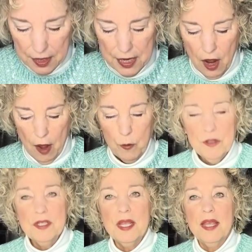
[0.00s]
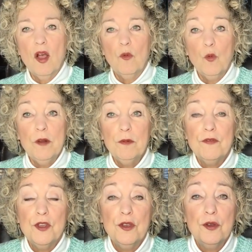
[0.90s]
Now, I will say on one
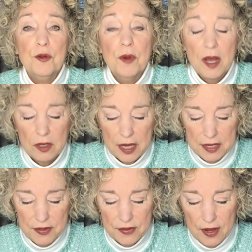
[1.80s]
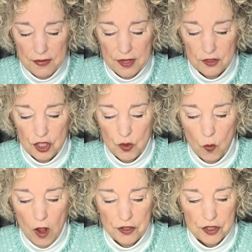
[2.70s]
review, a lady said that she
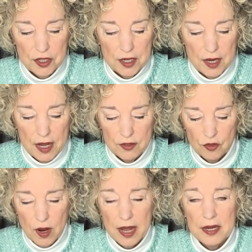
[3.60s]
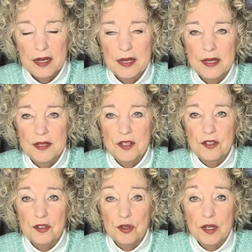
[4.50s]
washed it and dried it and it
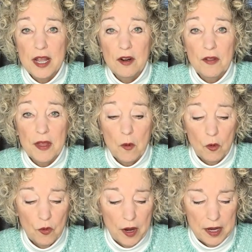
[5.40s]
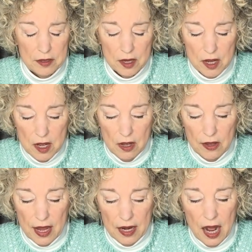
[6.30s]
didn't turn out all that great.
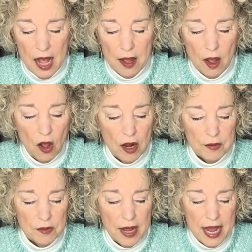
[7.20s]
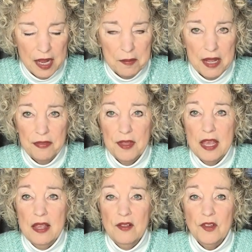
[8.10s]
And I, on handmade
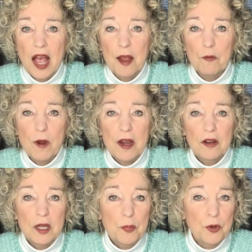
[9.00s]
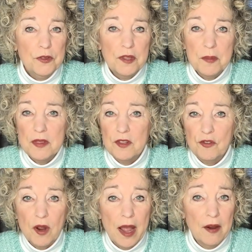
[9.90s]
things, I rarely put them in the
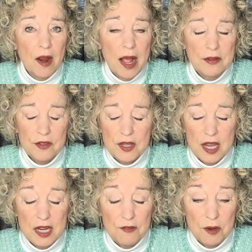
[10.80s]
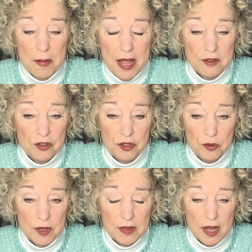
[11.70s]
dryer. I just can't even imagine
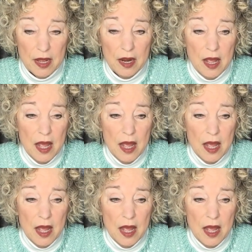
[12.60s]
doing that